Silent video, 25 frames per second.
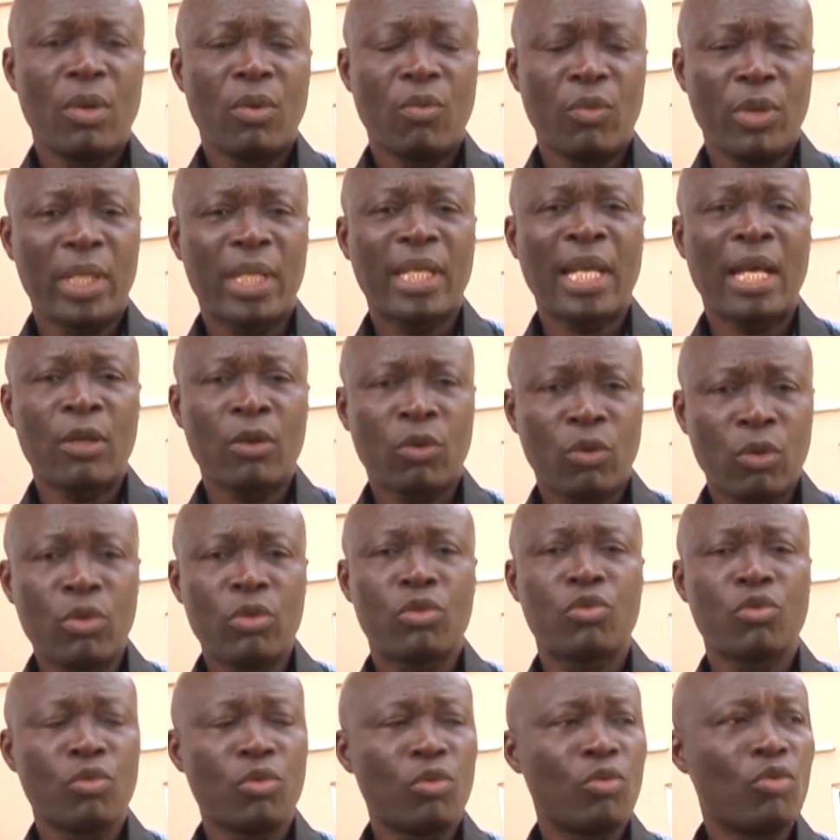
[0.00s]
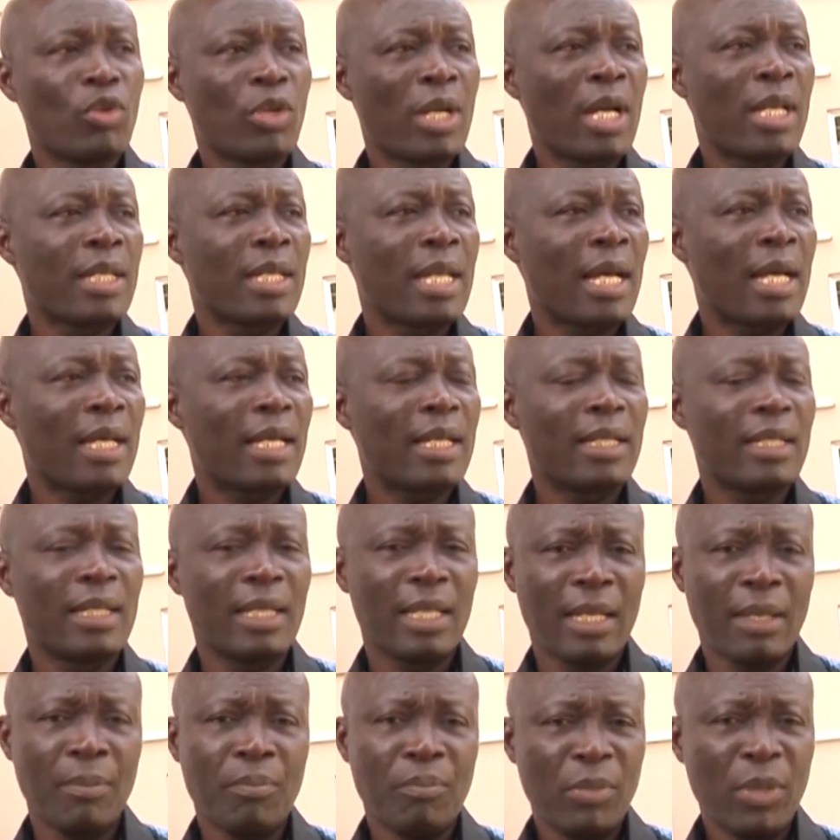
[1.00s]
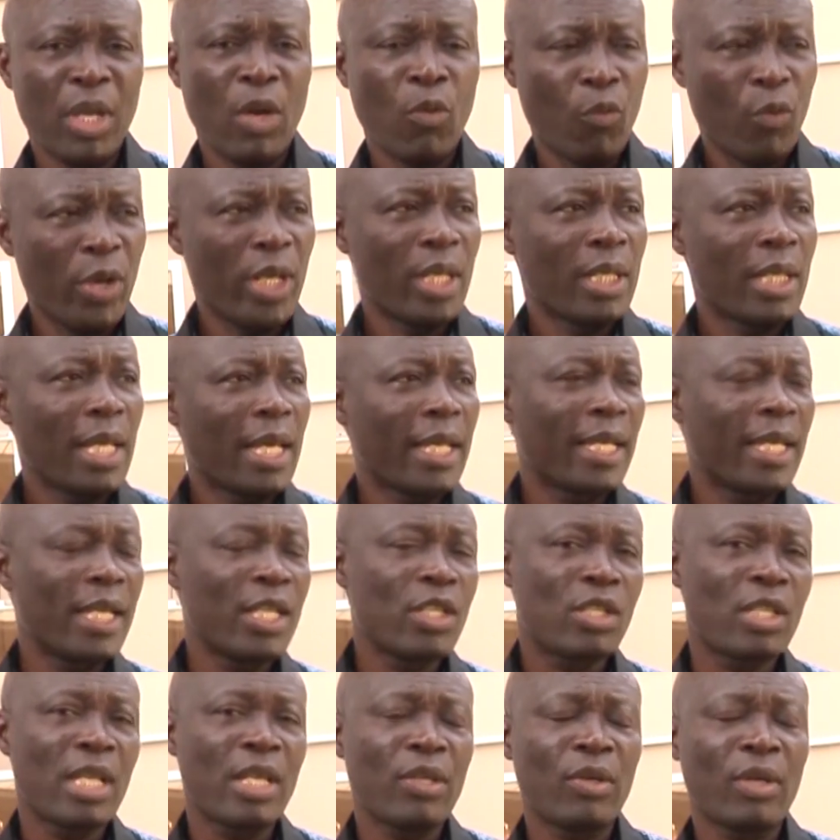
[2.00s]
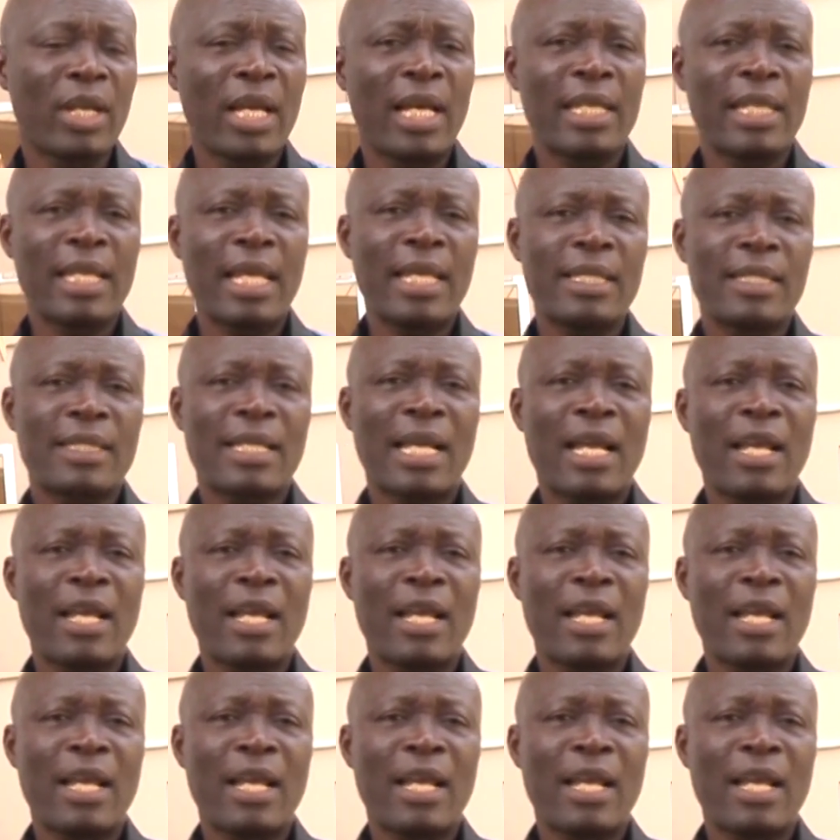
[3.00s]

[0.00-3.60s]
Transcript: We can go to Uganda and, and, win against the Ugandans.